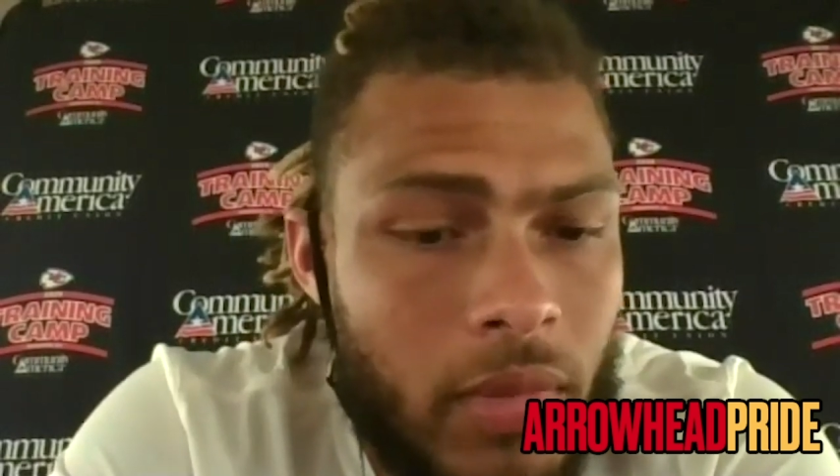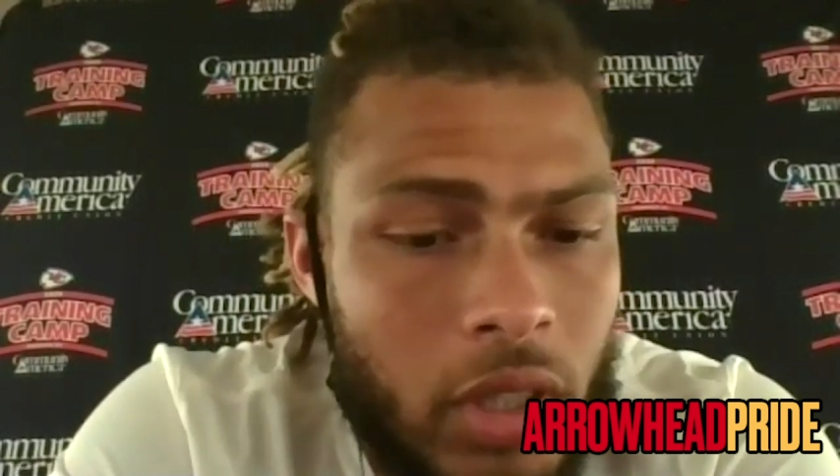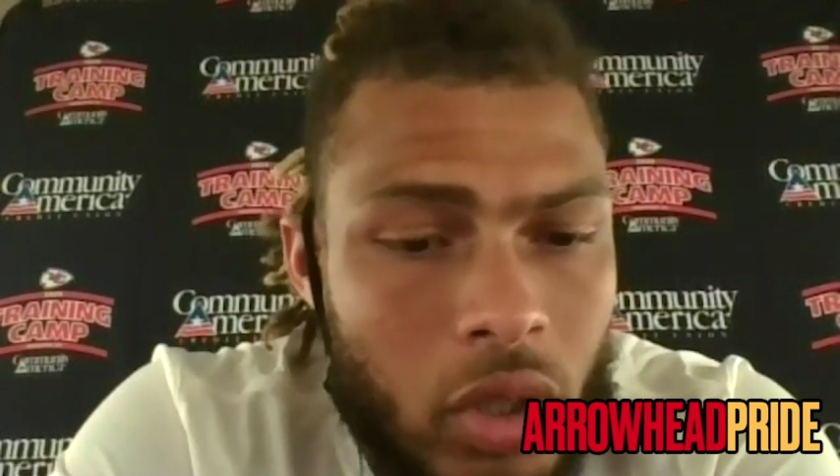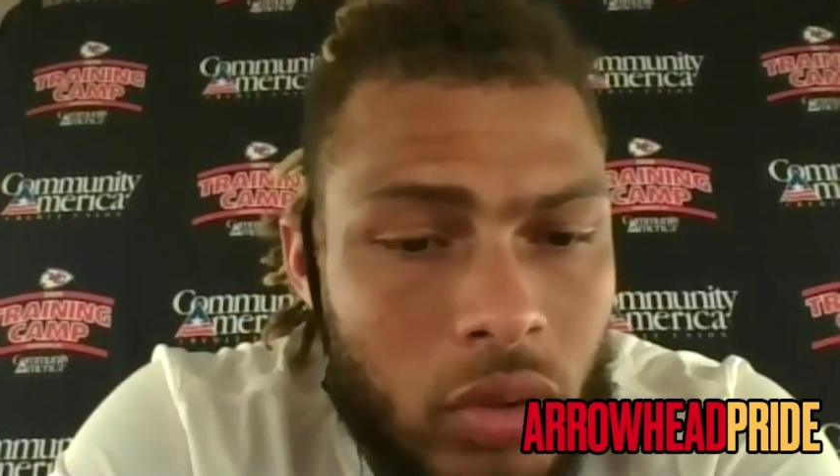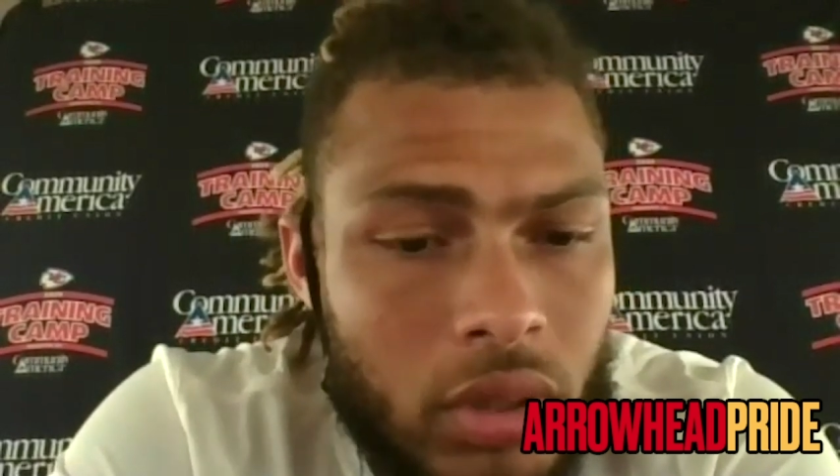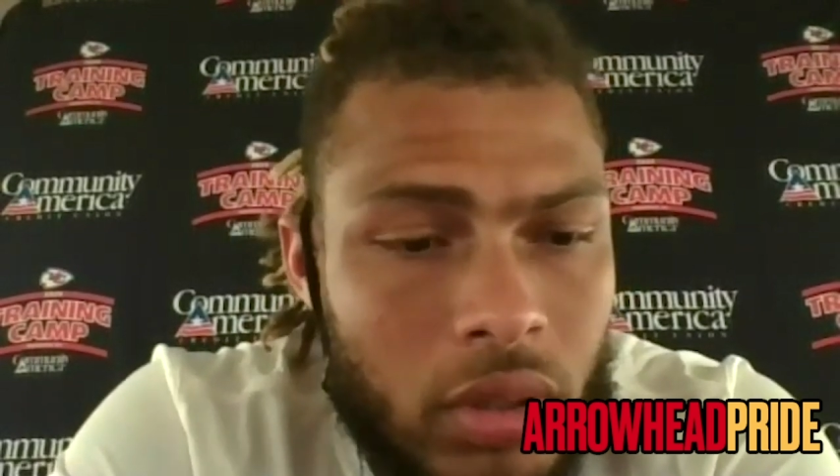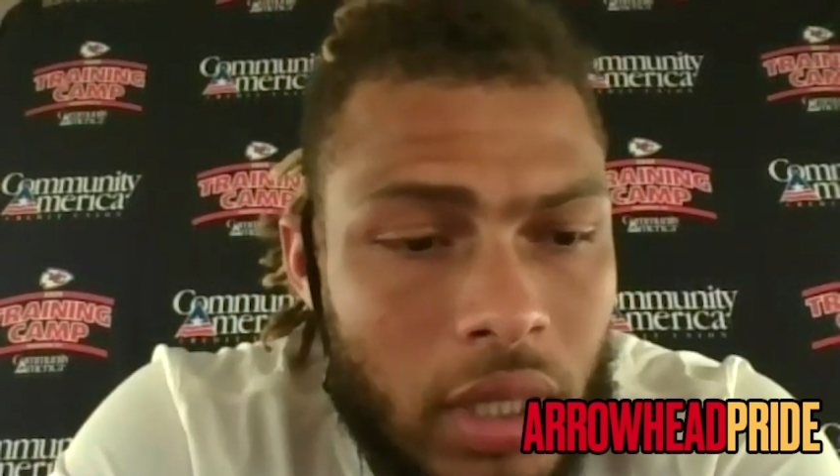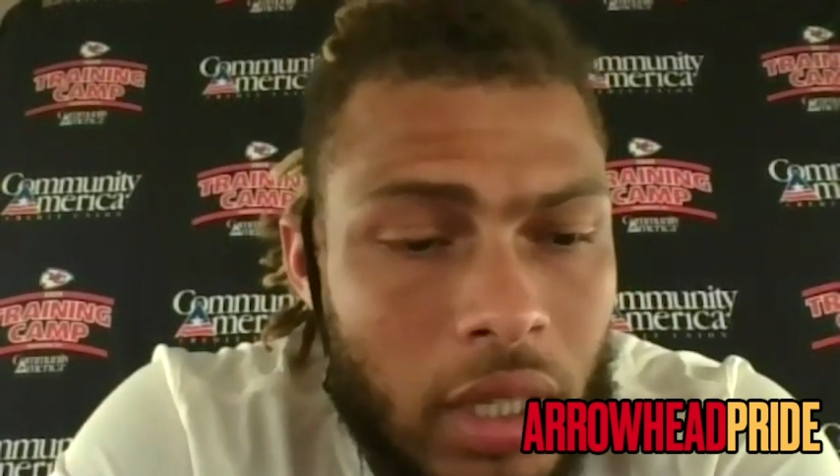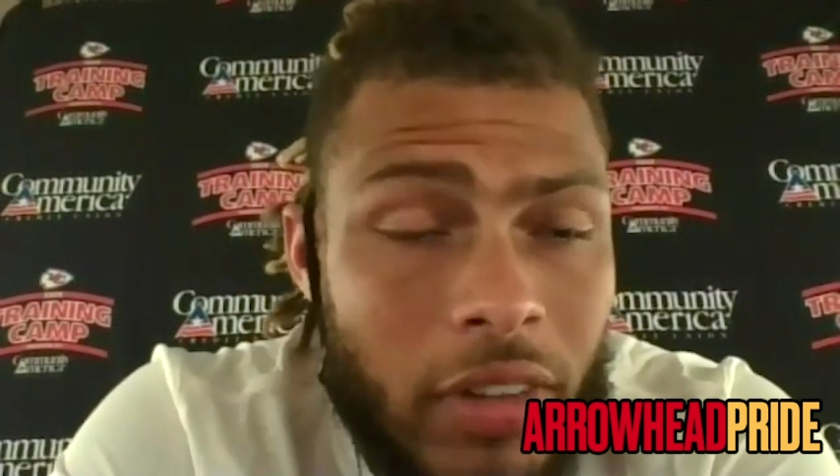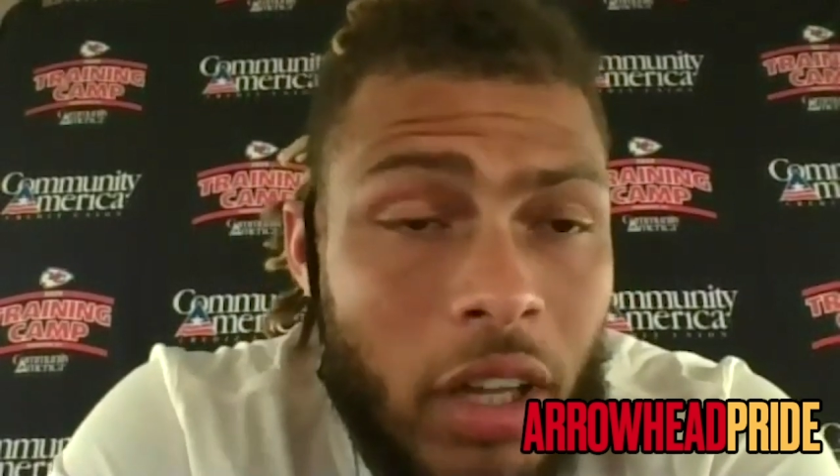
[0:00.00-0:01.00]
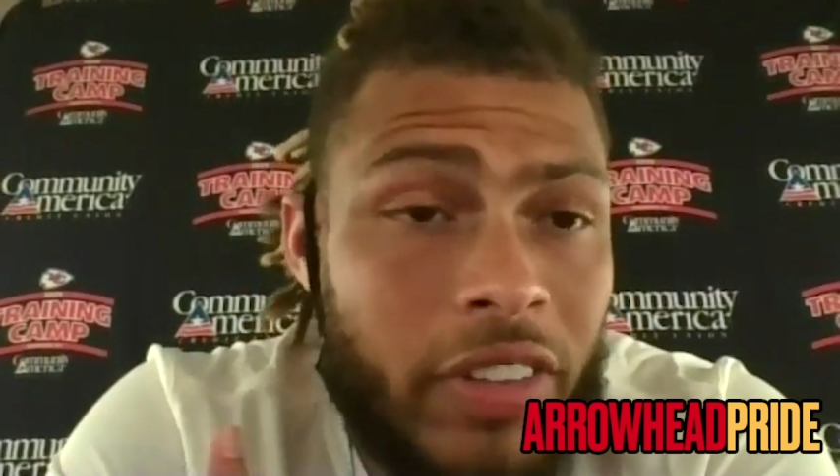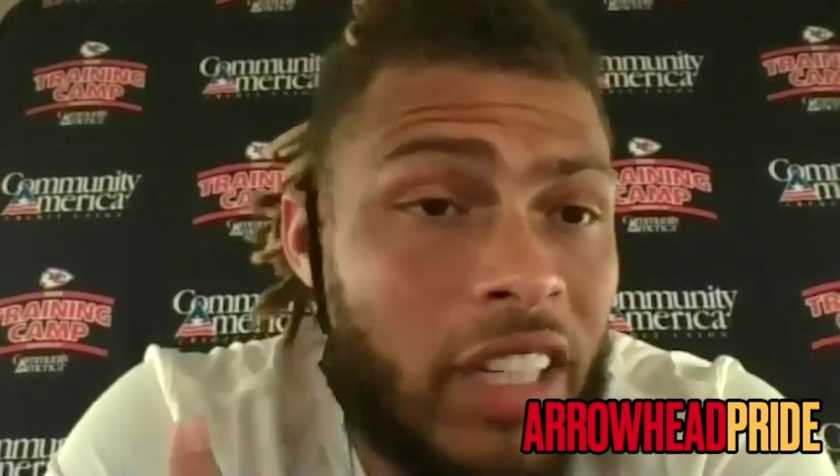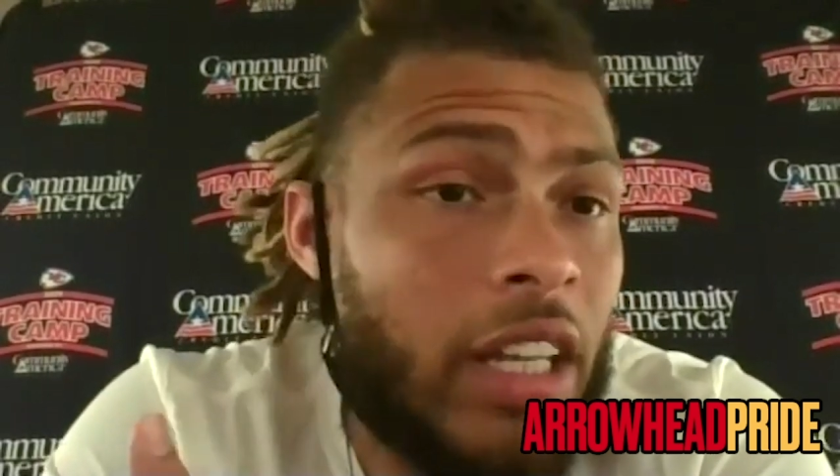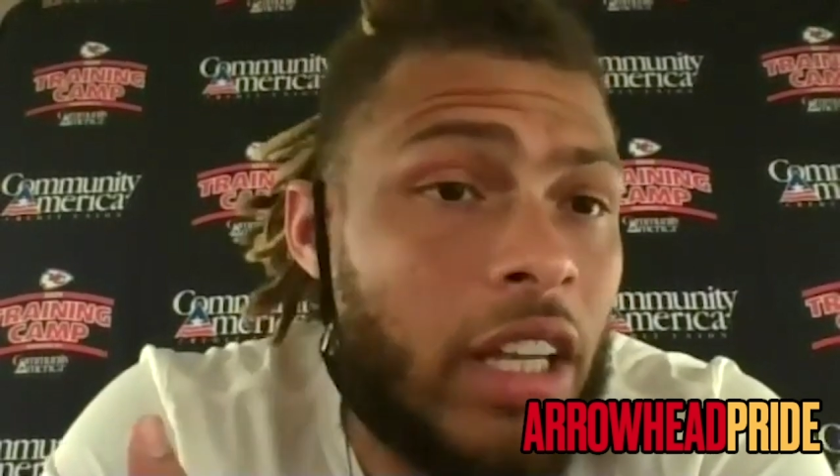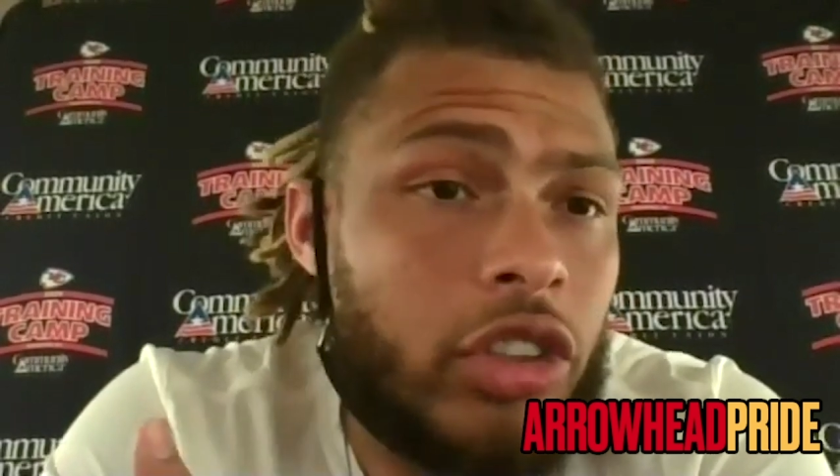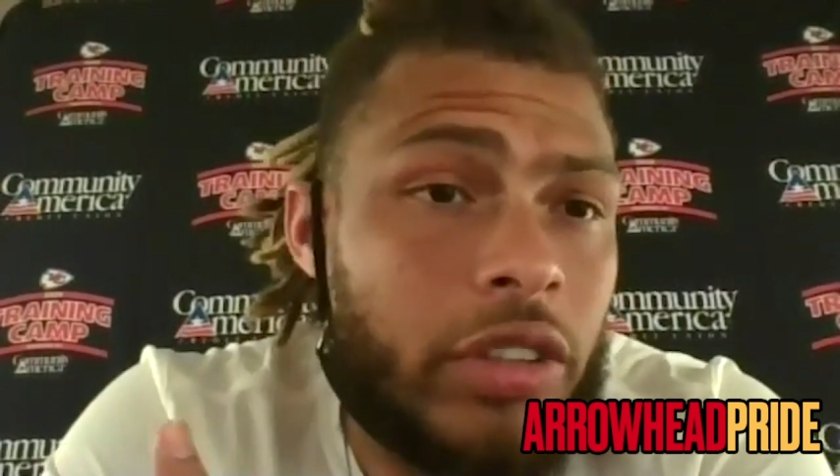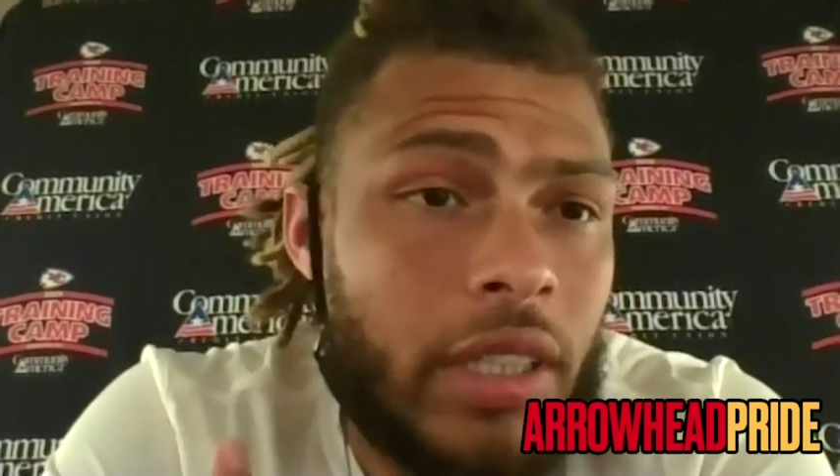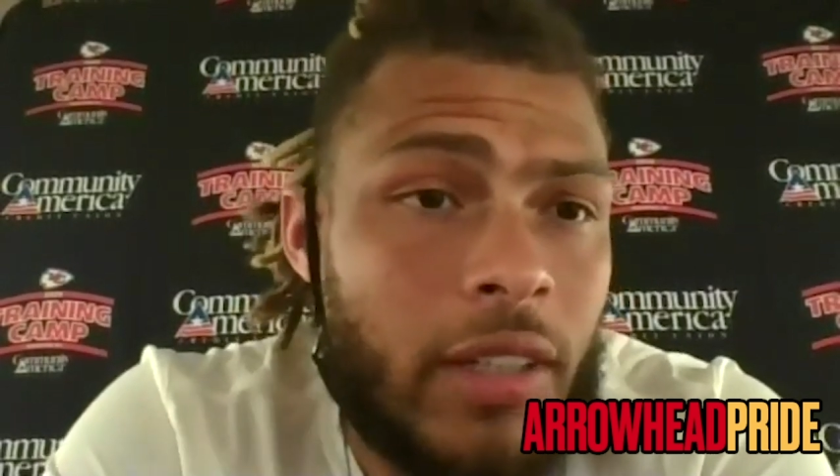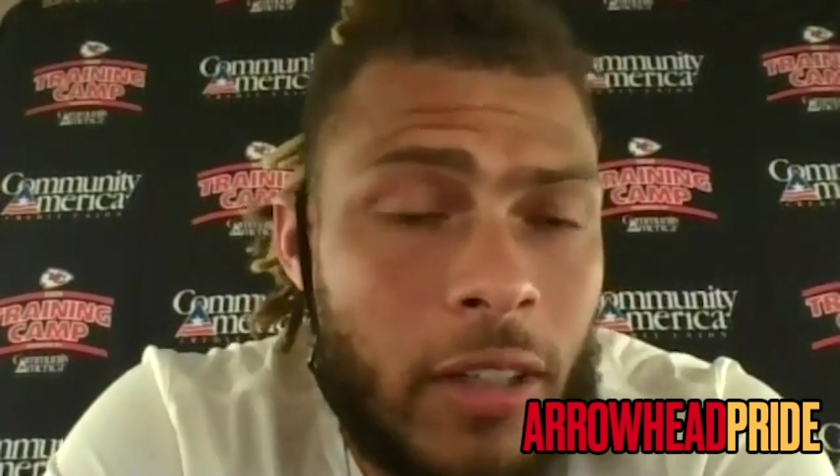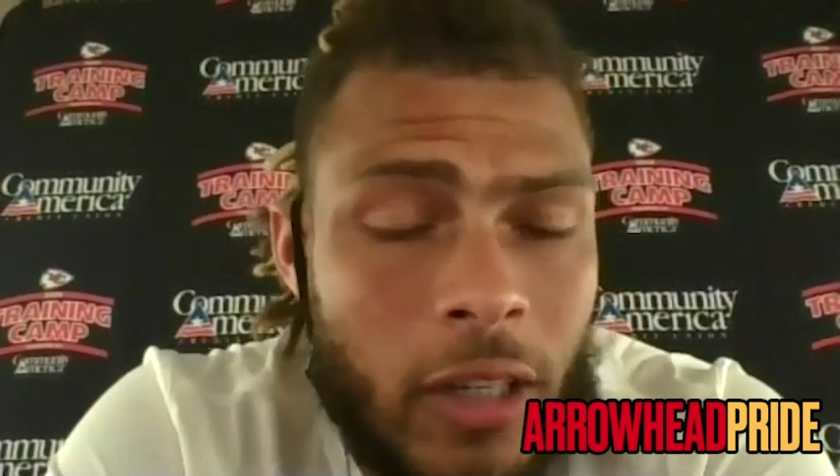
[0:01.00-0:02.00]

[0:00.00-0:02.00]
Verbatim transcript: you know, of, of any injury.